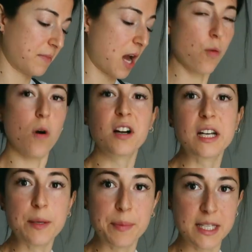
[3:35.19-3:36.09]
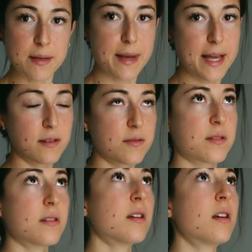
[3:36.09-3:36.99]
won't clip in the
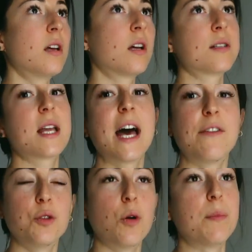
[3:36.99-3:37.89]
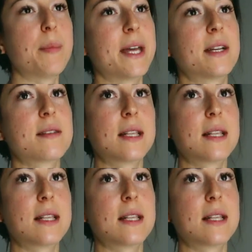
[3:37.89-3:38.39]
pedals, because I have dual pedals.